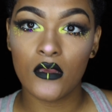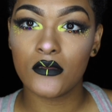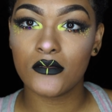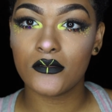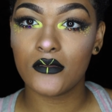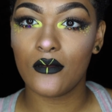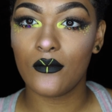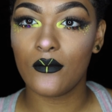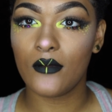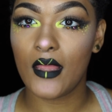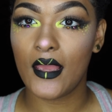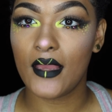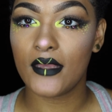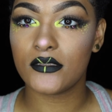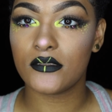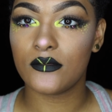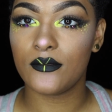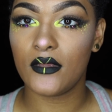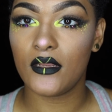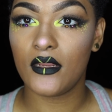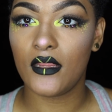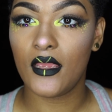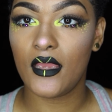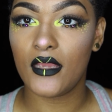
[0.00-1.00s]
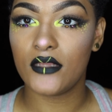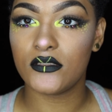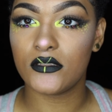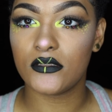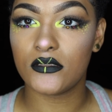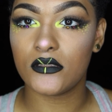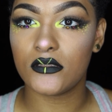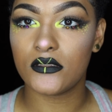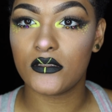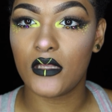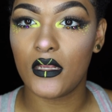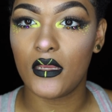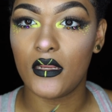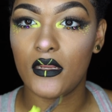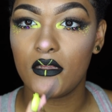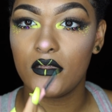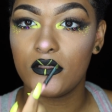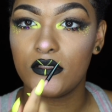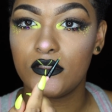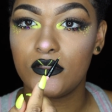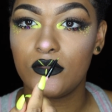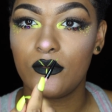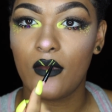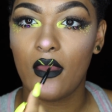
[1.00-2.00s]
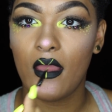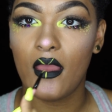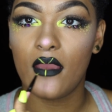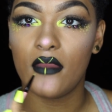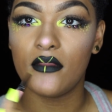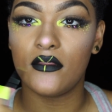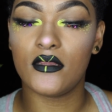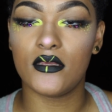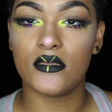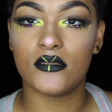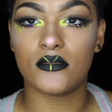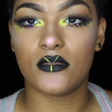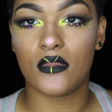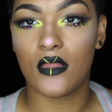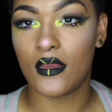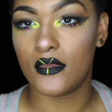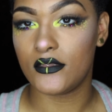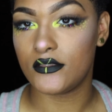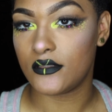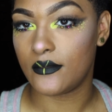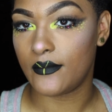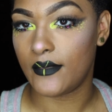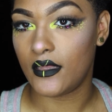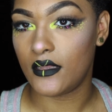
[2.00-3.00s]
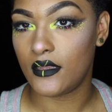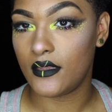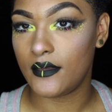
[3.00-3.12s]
So last minute I just decided to add these lines on my